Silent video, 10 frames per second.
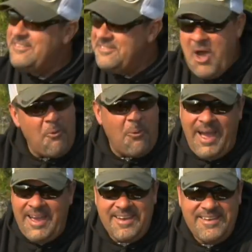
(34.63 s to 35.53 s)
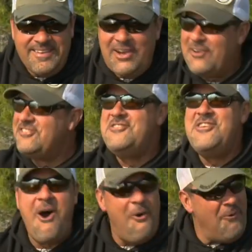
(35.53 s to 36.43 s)
is no way. There's
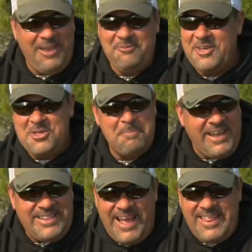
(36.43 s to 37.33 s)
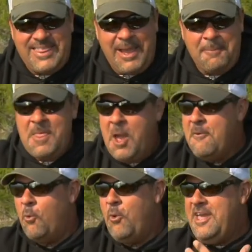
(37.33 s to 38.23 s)
no way fish bite that thing.
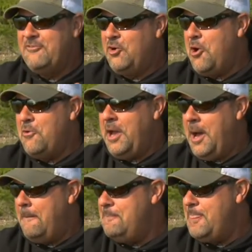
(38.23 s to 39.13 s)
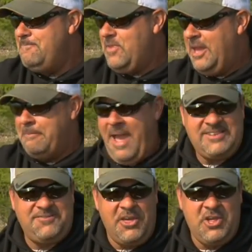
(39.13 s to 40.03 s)
We have grown up in
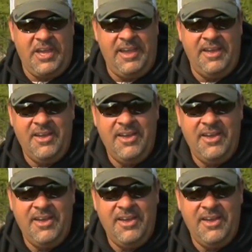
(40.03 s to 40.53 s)
bass fishing